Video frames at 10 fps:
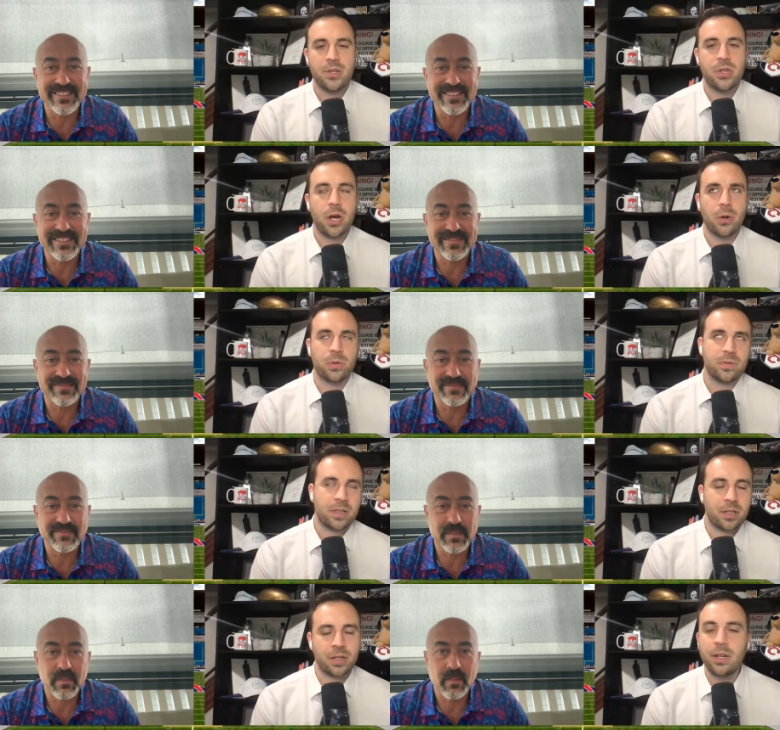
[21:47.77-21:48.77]
Speaker 1: So,
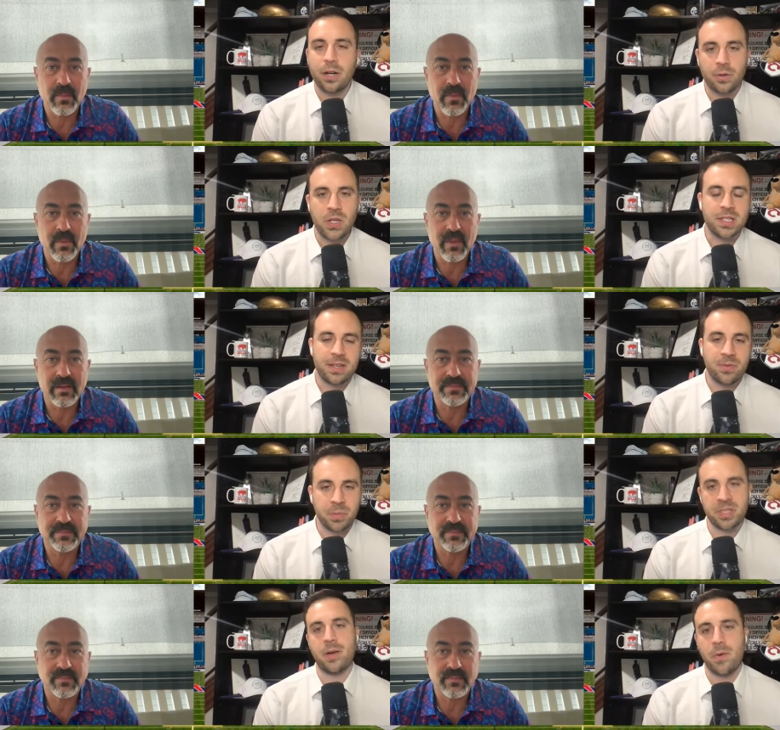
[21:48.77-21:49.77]
you know,
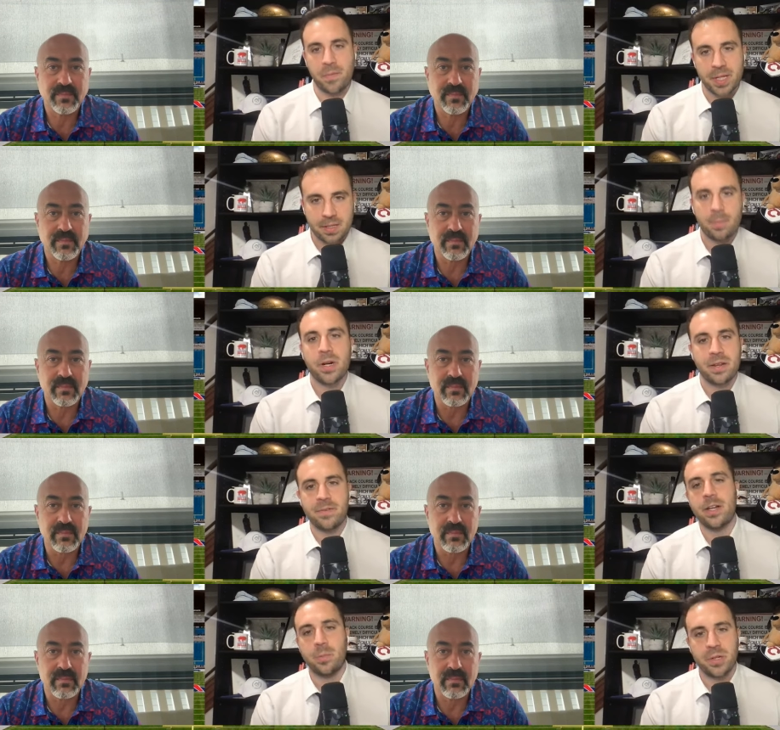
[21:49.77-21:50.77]
conceivably there would have been somebody
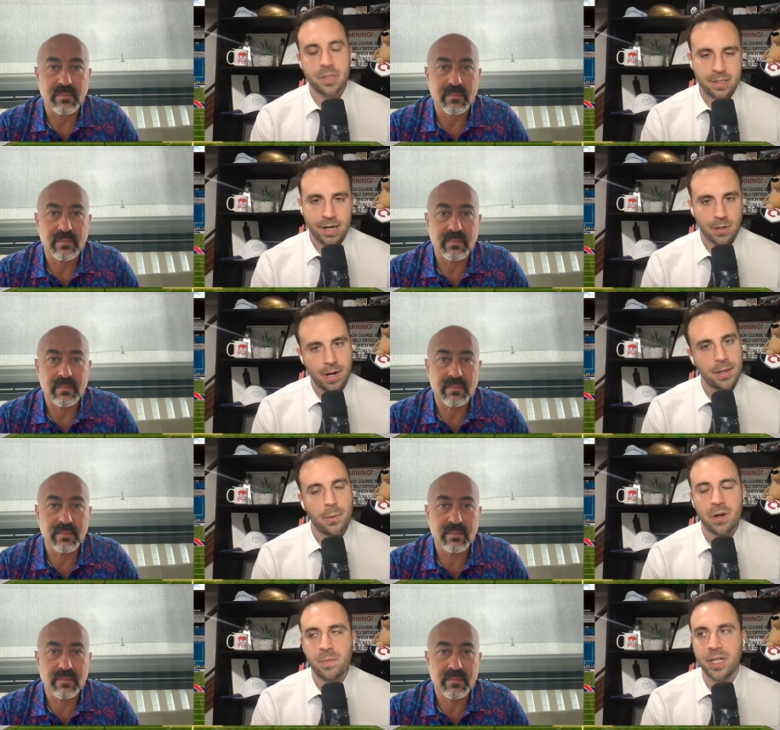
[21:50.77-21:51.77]
available in the second round
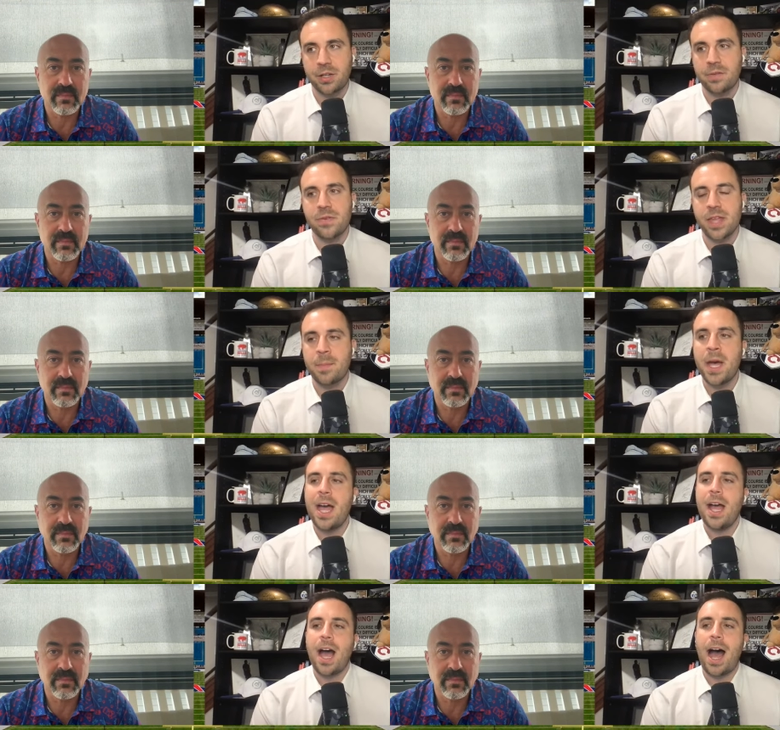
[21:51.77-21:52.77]
that would have been good for them.
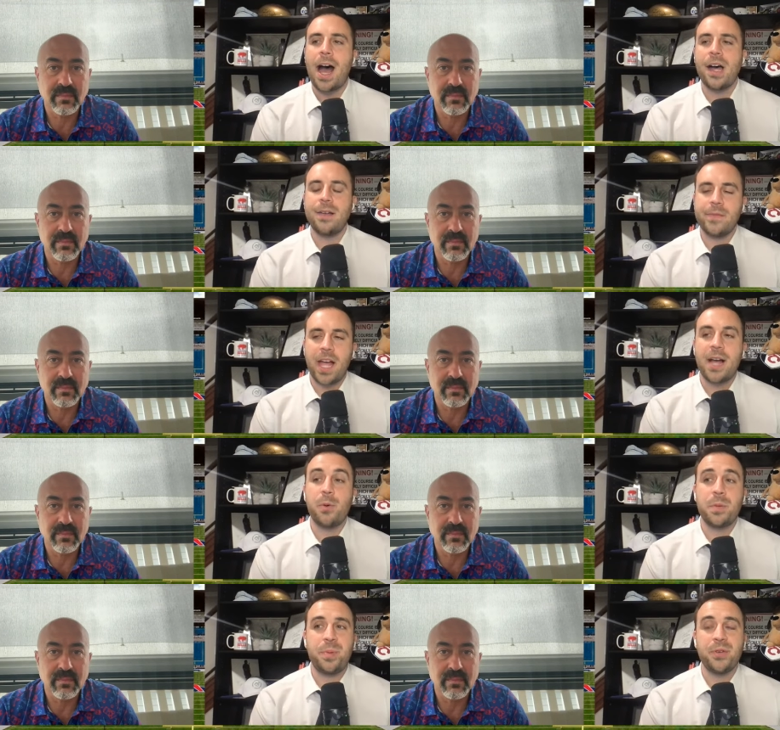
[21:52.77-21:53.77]
I,
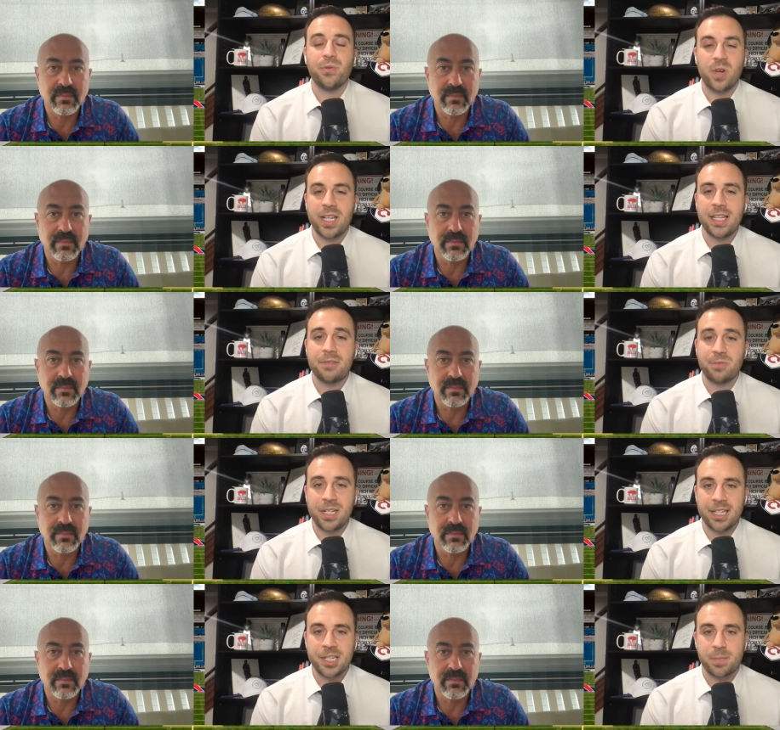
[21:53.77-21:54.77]
it would be really,
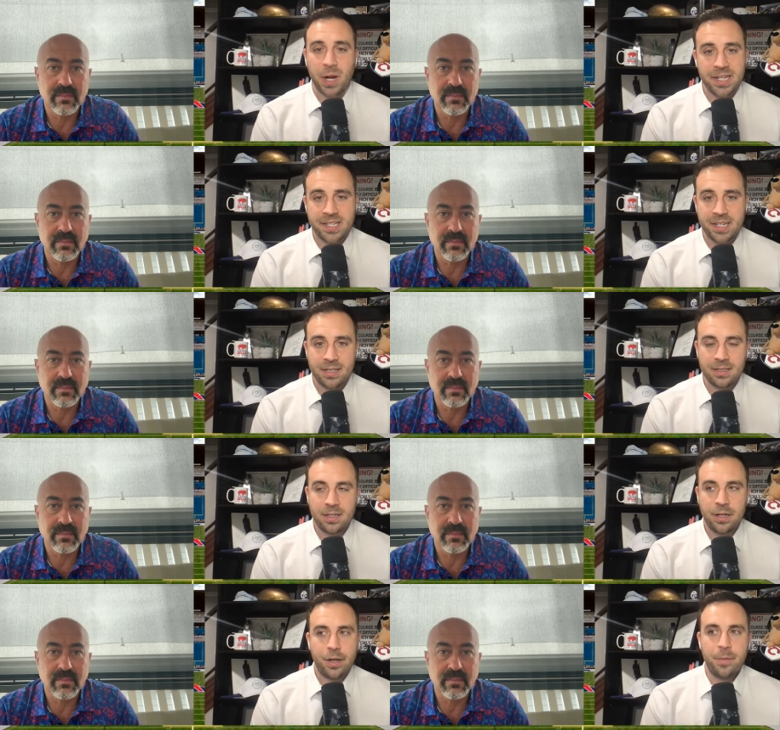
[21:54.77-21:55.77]
really spicy
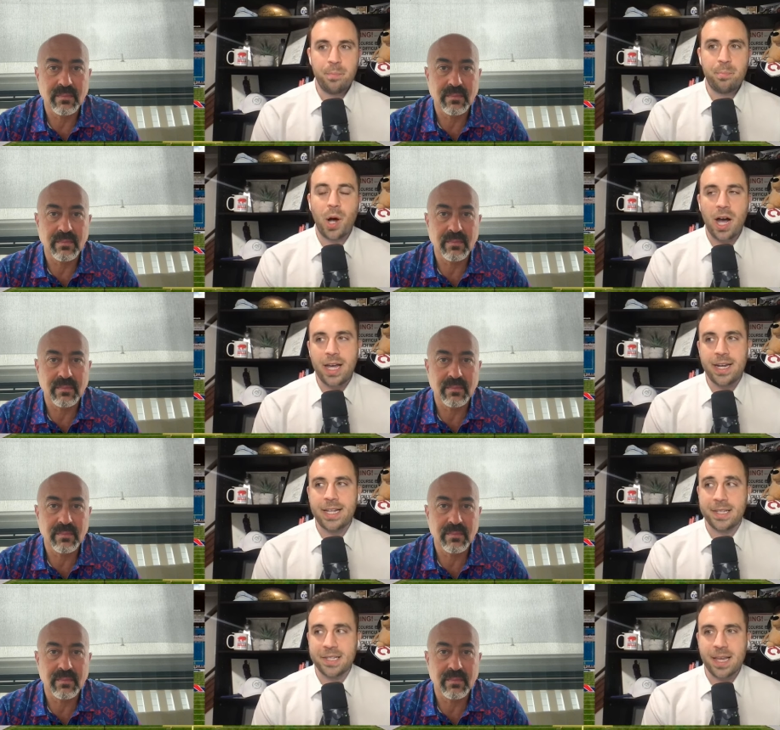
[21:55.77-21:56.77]
but
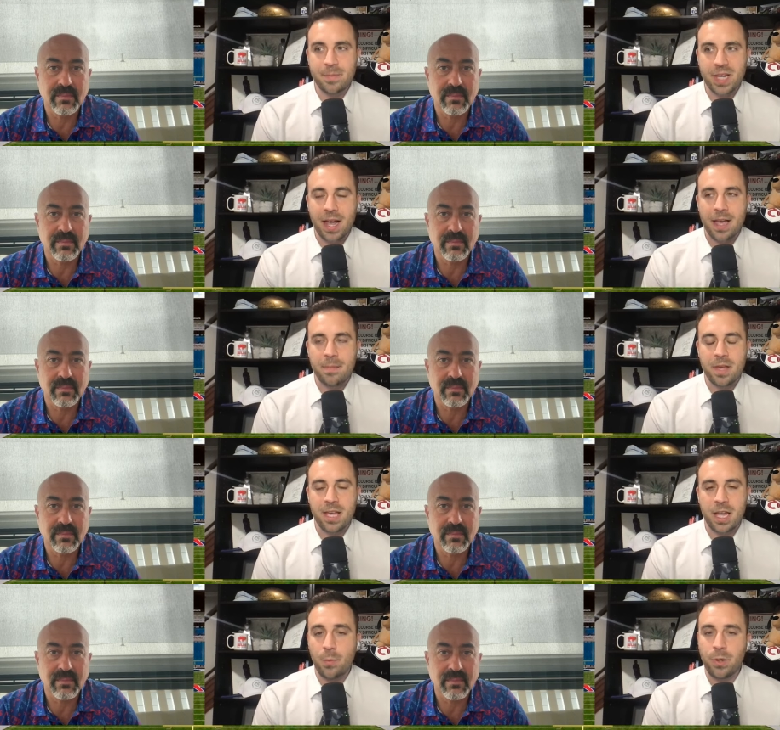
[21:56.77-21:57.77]
at the same time,
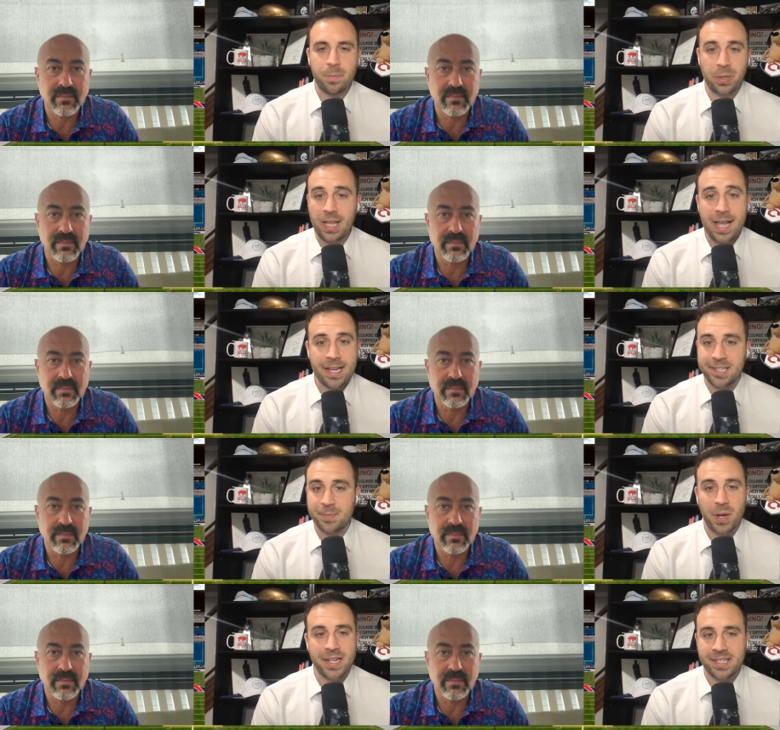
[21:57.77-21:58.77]
it would play as
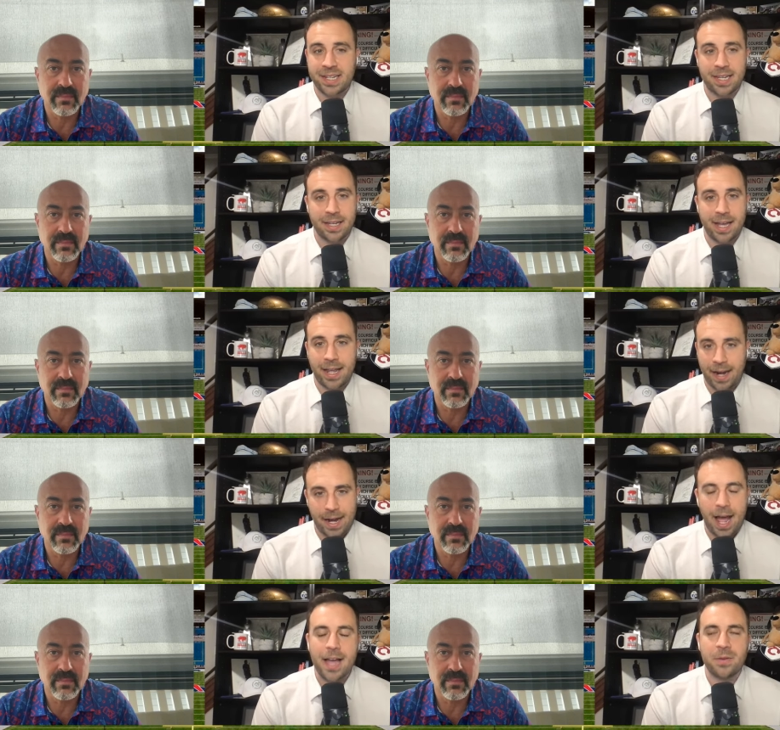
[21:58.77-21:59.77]
spicy. And I, I,